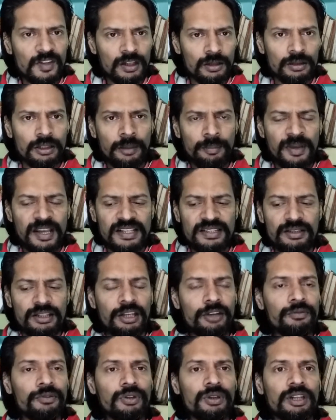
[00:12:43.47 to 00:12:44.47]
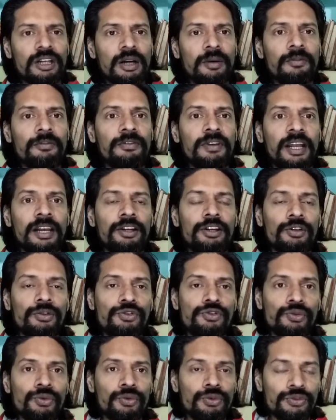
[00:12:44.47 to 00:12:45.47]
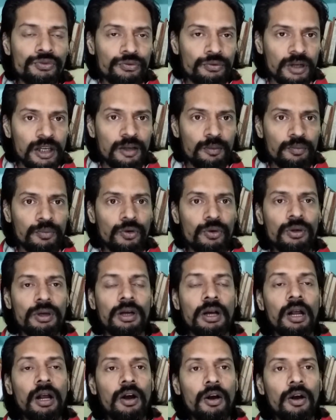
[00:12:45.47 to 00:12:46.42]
The best thing would come when you choose one book